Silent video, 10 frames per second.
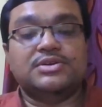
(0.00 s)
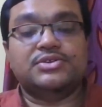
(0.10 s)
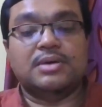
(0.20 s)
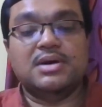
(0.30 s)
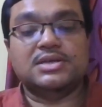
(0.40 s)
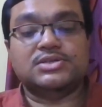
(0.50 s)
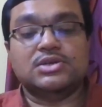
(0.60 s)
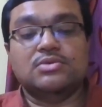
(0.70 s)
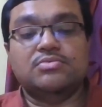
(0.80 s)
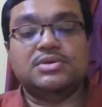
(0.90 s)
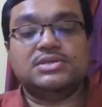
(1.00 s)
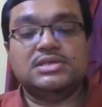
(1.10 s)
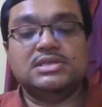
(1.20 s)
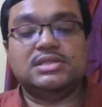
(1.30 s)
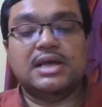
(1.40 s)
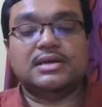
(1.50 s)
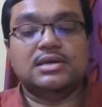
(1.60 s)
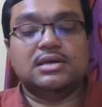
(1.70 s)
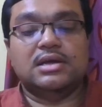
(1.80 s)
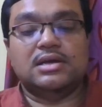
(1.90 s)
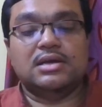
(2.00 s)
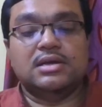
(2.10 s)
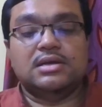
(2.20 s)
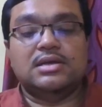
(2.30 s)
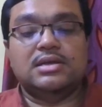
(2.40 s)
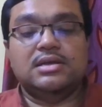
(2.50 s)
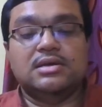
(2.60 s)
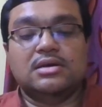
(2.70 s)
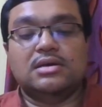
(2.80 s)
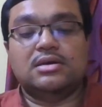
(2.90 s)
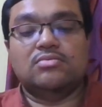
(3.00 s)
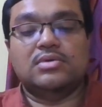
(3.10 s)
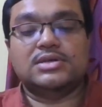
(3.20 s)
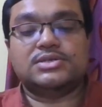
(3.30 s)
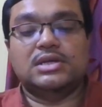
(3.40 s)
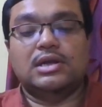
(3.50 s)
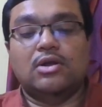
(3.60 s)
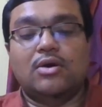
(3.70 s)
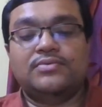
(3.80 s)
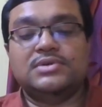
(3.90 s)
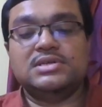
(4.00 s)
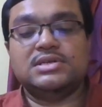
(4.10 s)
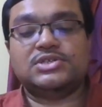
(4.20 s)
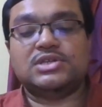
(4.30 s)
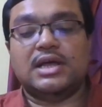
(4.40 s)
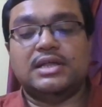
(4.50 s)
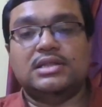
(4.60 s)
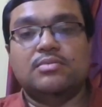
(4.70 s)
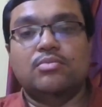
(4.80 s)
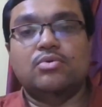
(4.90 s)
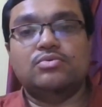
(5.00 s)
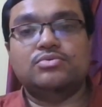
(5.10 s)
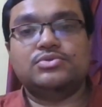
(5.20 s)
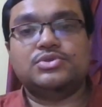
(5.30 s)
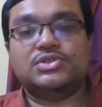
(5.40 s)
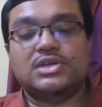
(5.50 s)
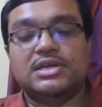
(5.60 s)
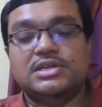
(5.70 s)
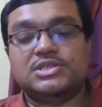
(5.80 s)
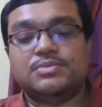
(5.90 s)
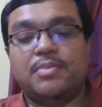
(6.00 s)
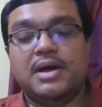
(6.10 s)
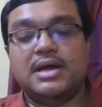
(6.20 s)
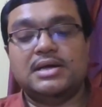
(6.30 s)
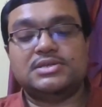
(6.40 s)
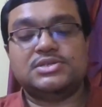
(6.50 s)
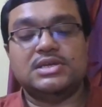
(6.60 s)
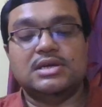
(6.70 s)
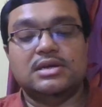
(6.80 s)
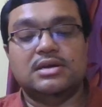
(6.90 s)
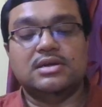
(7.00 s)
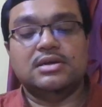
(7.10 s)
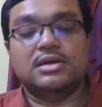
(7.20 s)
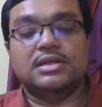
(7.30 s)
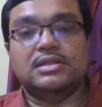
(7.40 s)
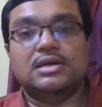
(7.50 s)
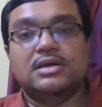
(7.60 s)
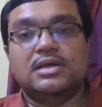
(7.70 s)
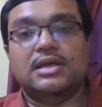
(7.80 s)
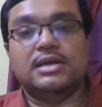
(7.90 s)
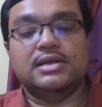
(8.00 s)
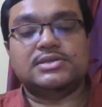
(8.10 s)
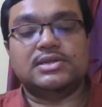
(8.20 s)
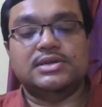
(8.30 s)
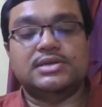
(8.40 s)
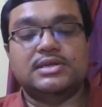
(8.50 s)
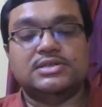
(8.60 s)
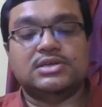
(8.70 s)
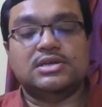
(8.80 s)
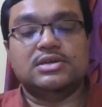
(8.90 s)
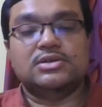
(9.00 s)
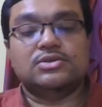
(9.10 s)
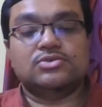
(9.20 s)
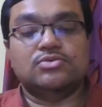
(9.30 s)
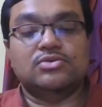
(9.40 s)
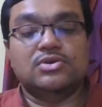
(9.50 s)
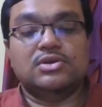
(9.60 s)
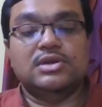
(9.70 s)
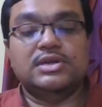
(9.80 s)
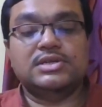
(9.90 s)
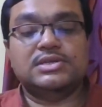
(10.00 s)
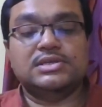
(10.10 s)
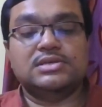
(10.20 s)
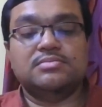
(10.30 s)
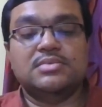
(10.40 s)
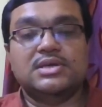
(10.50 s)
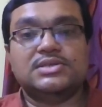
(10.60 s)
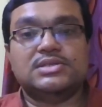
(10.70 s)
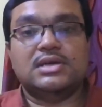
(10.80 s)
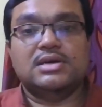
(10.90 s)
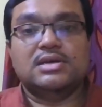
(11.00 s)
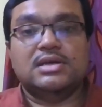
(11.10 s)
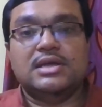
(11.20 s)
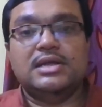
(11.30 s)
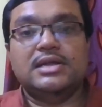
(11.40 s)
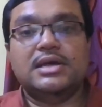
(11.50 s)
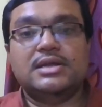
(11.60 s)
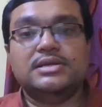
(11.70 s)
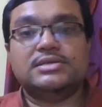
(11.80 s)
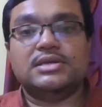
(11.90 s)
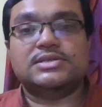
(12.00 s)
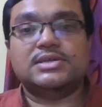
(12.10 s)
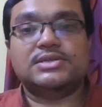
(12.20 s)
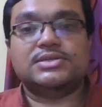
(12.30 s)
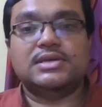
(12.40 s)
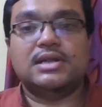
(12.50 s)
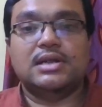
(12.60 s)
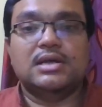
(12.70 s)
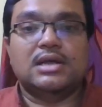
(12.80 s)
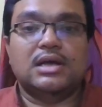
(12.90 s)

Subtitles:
dramas, we see that he was the loftiest and the most inspired singer in the English literature. So lyricism is the inherent essential